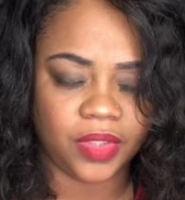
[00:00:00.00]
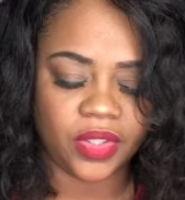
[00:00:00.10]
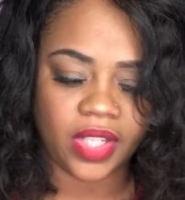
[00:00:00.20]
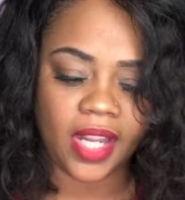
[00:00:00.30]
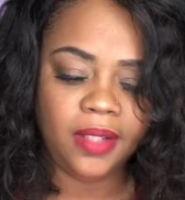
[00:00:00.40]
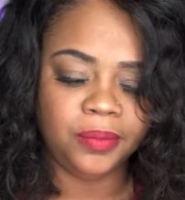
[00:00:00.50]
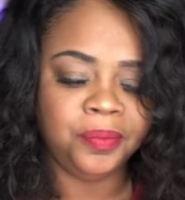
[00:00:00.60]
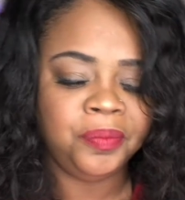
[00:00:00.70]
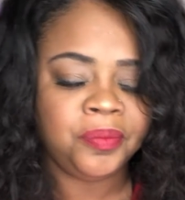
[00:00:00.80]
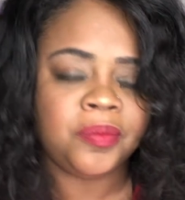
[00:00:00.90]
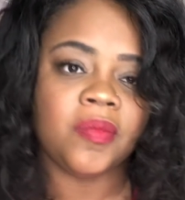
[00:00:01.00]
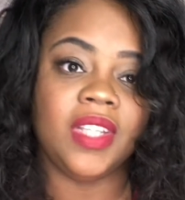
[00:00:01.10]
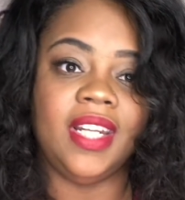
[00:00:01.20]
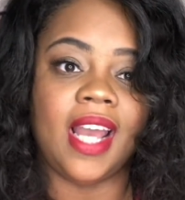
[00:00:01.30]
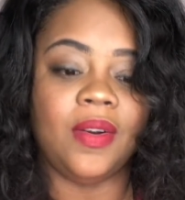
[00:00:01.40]
okay?
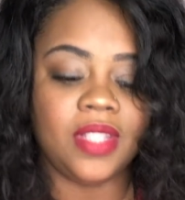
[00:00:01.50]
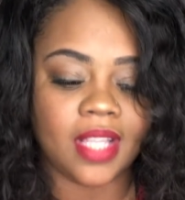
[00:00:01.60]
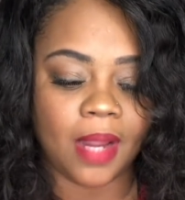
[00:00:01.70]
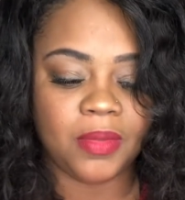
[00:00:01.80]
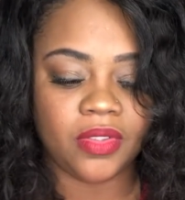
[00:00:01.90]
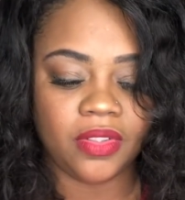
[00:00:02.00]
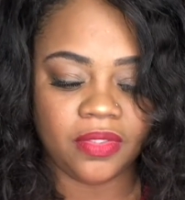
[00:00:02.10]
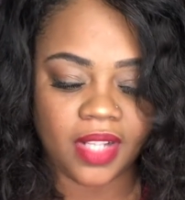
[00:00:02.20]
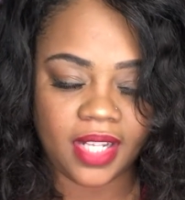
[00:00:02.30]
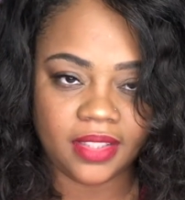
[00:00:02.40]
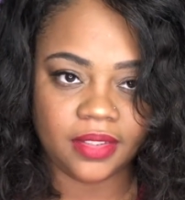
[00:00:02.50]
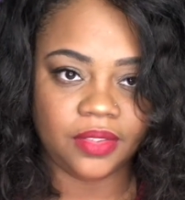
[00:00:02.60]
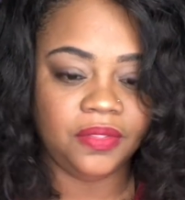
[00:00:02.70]
And now it's time to reflect.